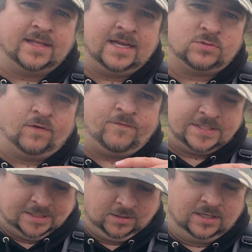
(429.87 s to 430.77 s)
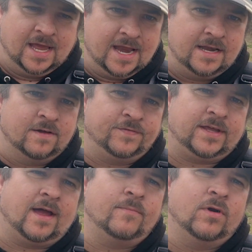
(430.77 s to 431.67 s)
the actual physical learning of the
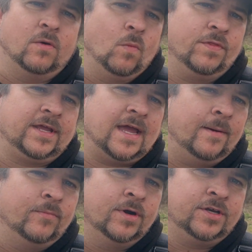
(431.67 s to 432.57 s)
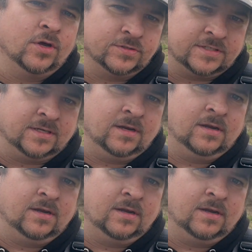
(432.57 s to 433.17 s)
camera and what the camera does.